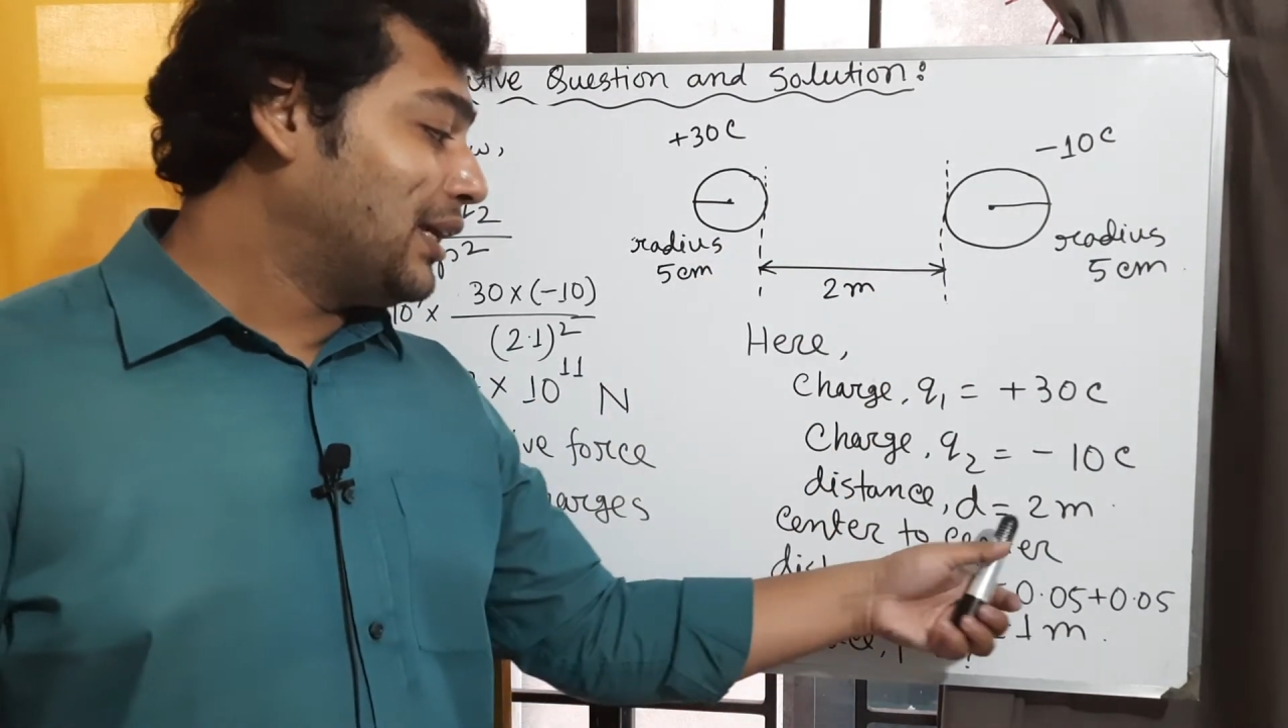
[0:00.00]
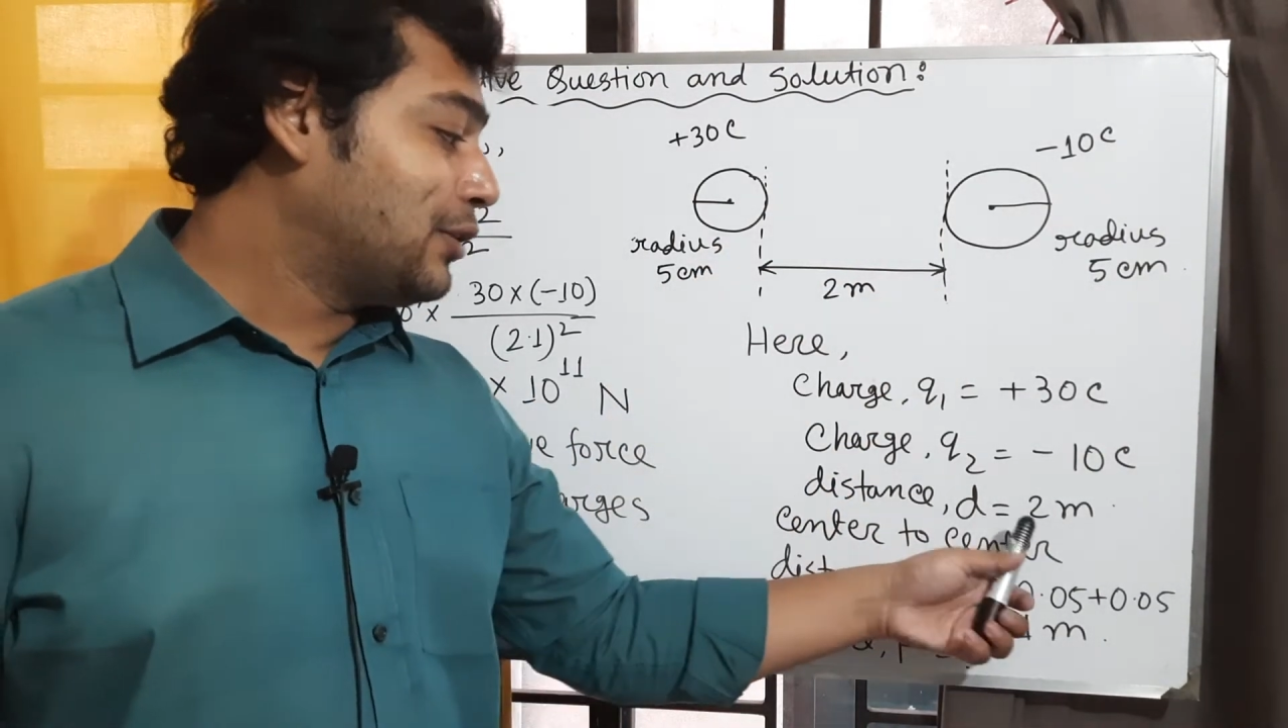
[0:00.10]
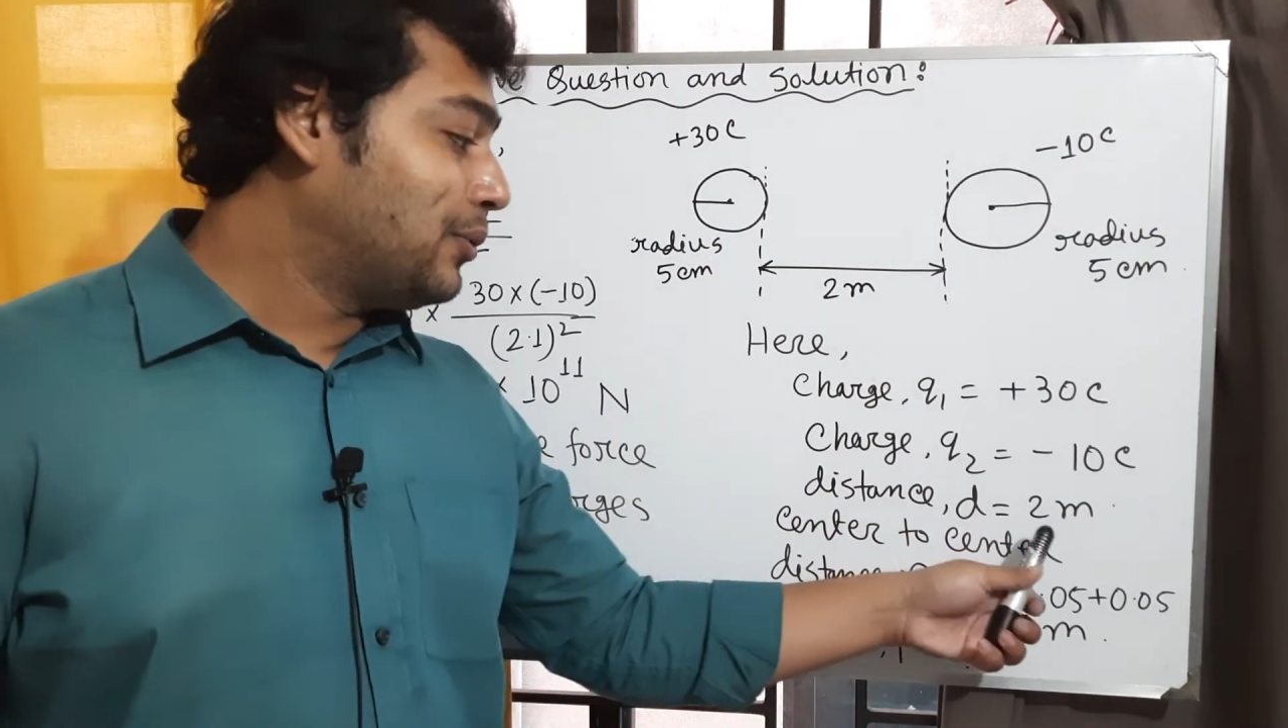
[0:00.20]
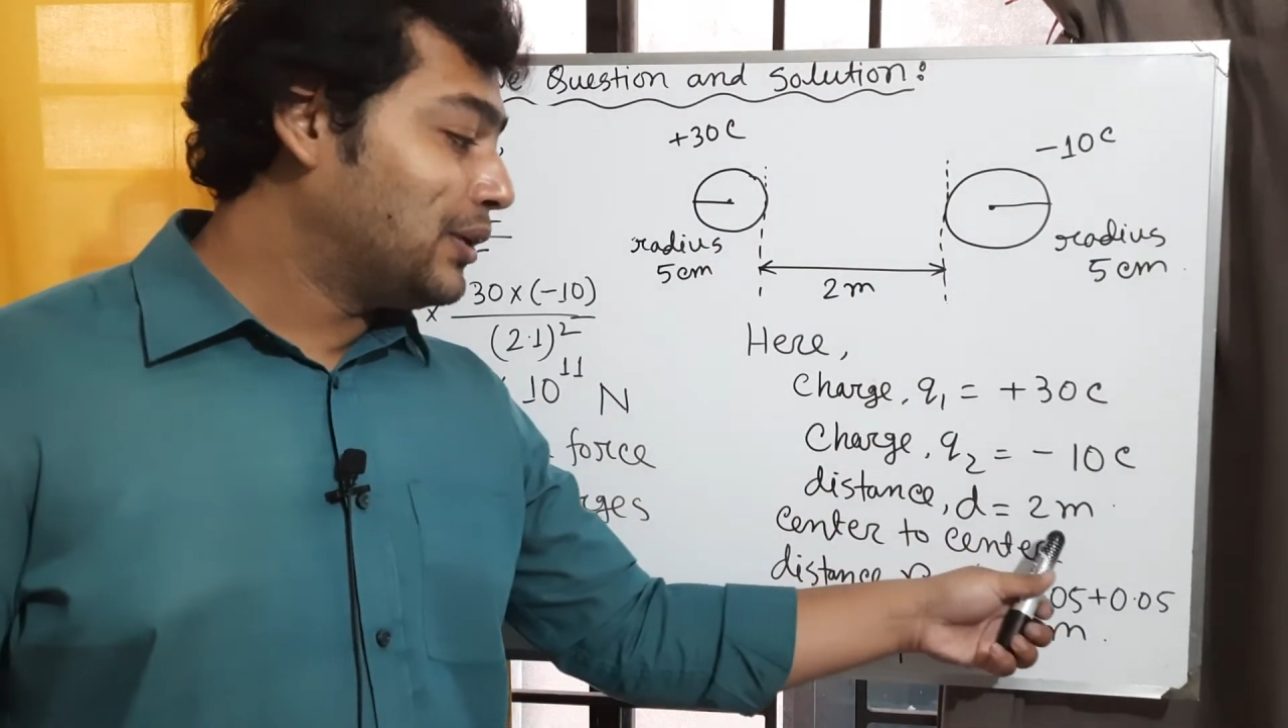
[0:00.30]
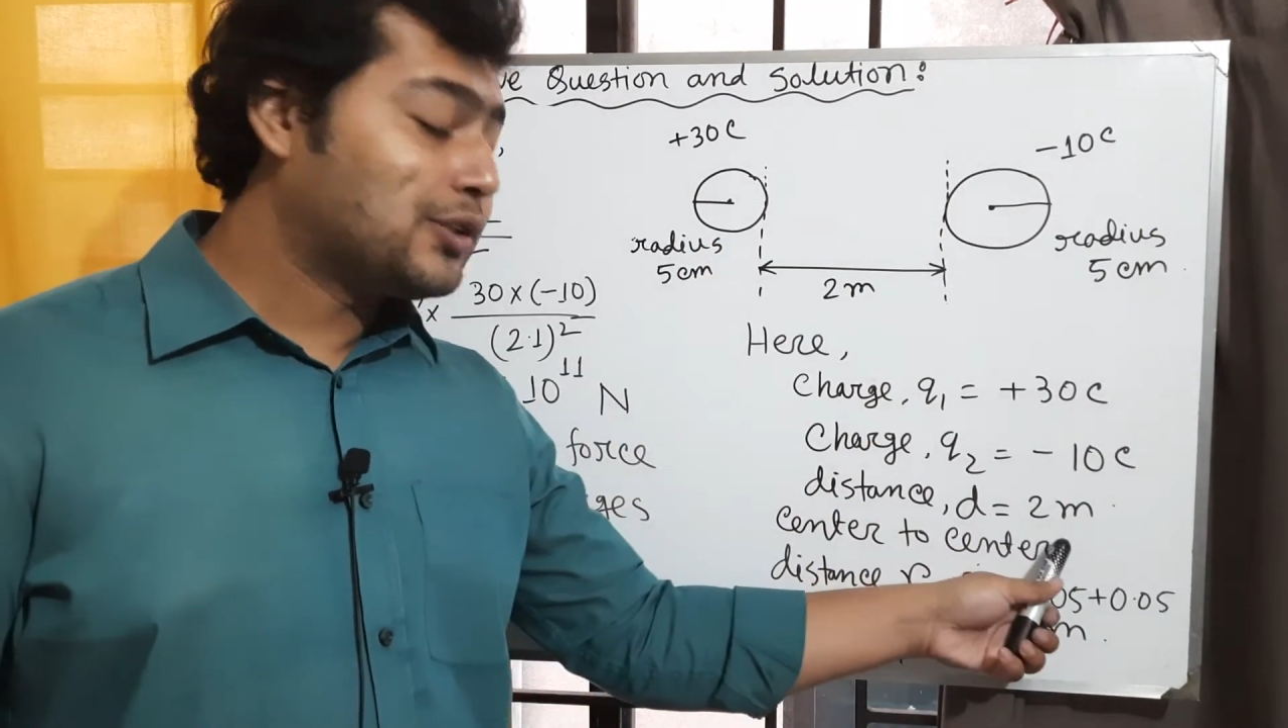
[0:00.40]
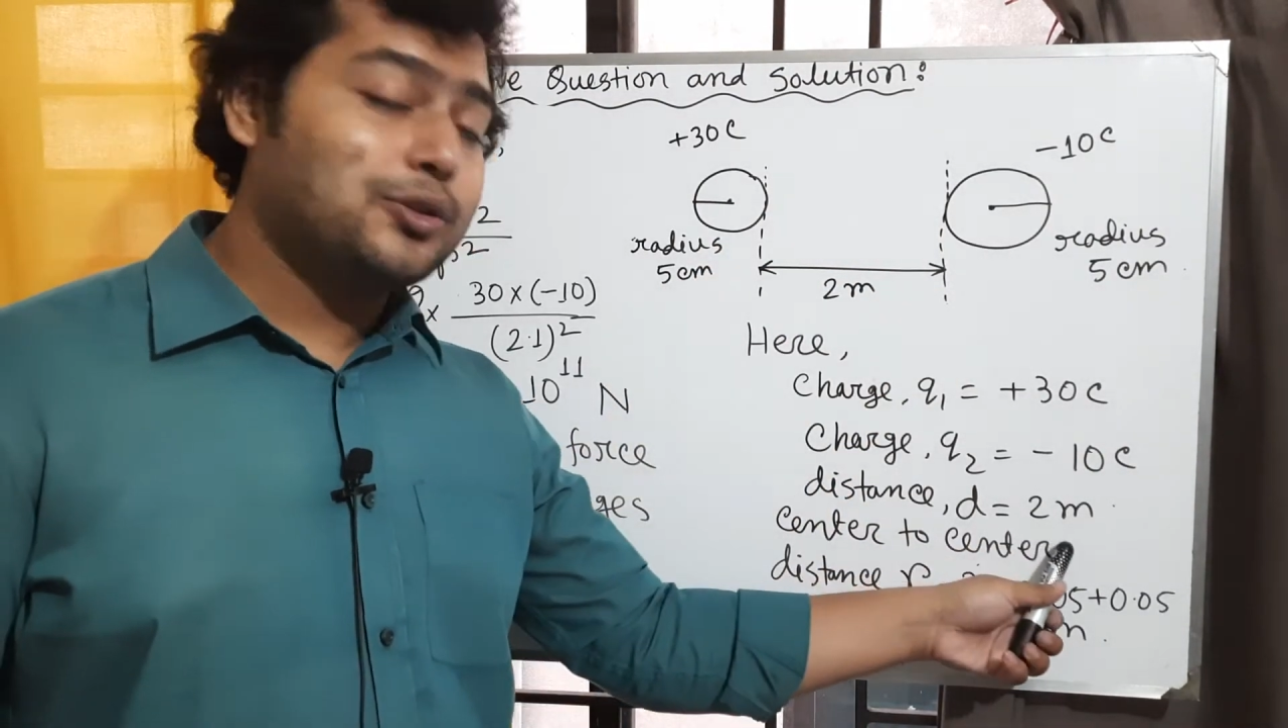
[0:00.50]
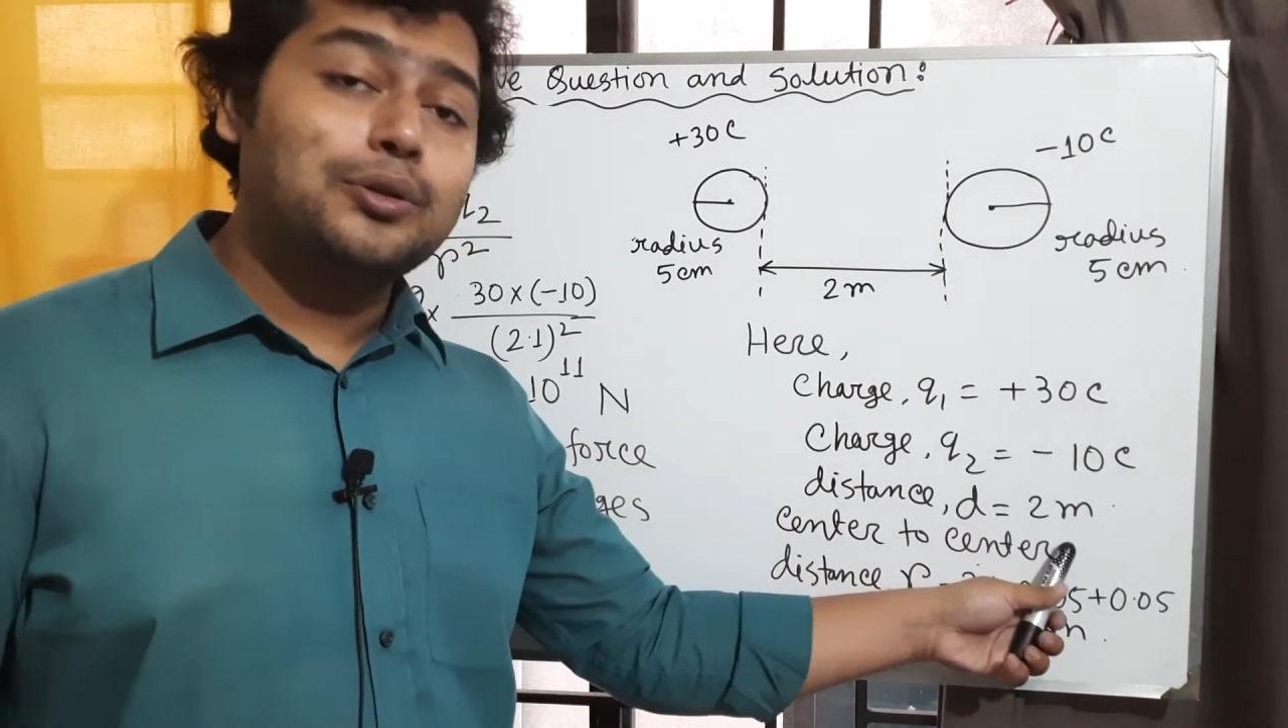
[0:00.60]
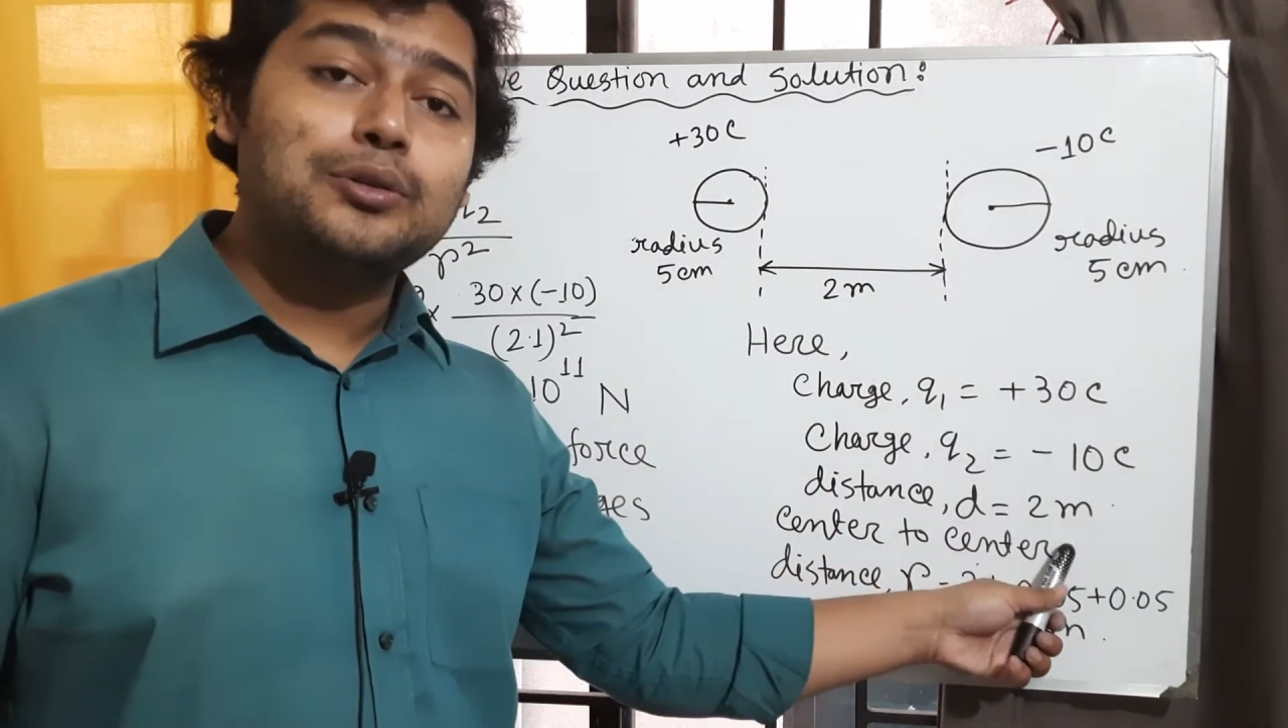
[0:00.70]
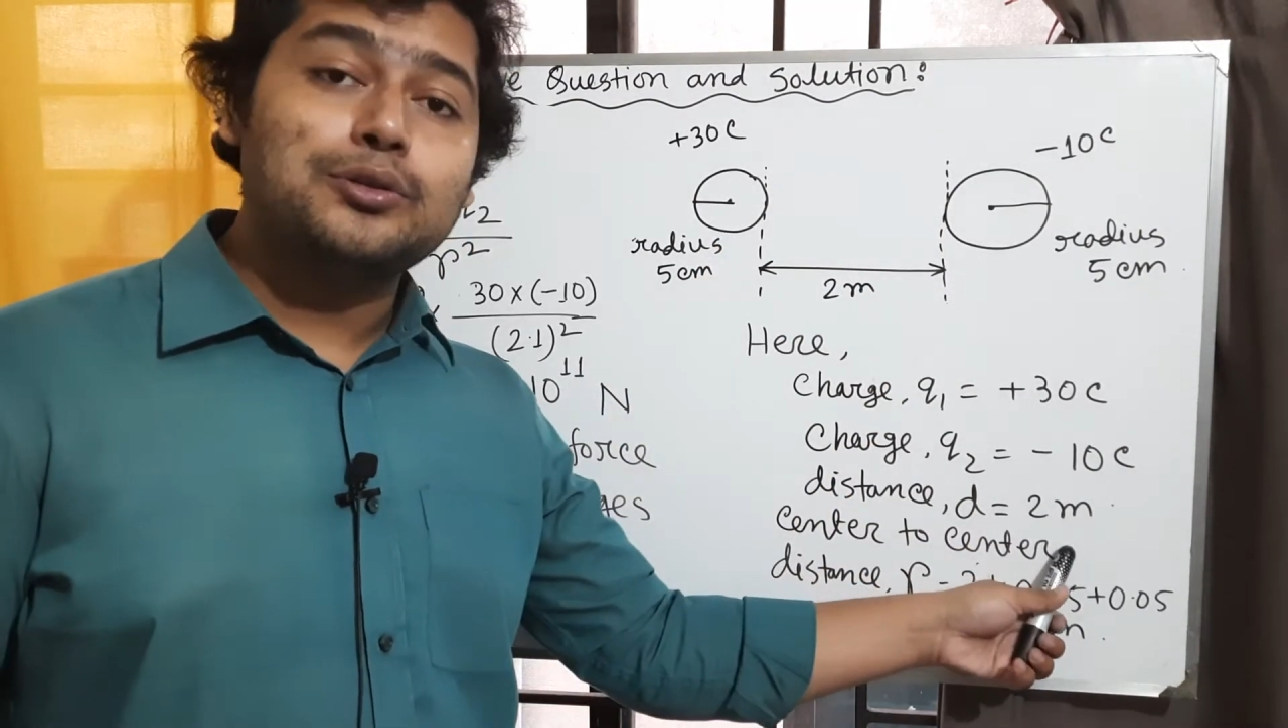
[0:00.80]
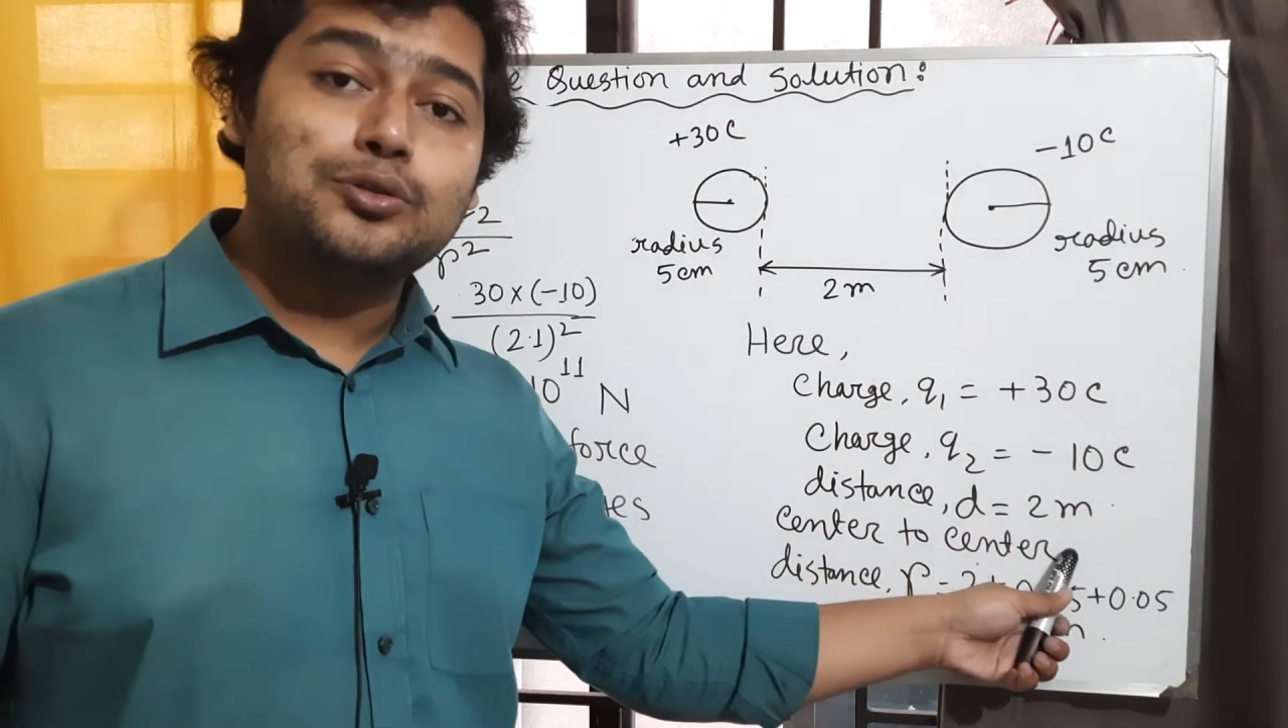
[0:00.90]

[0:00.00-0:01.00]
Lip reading: equal to